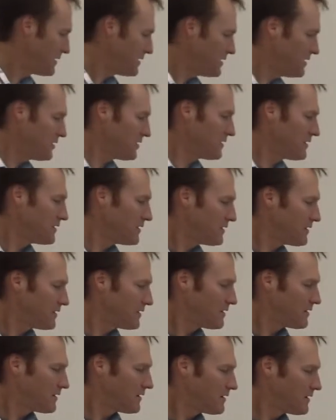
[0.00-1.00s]
here,
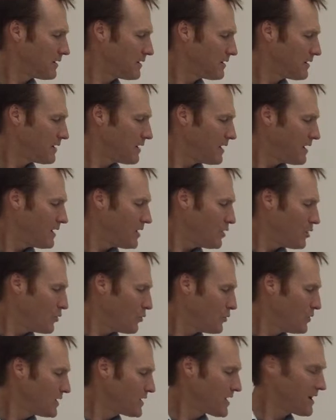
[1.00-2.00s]

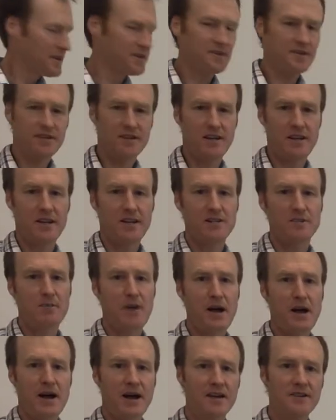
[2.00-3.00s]
we can say its
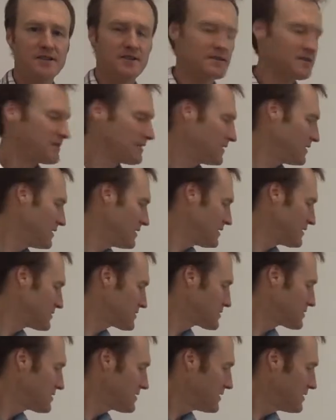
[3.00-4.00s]
mass
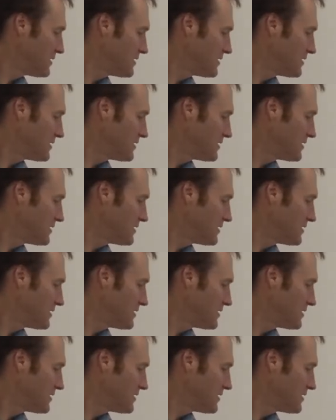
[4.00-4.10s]
is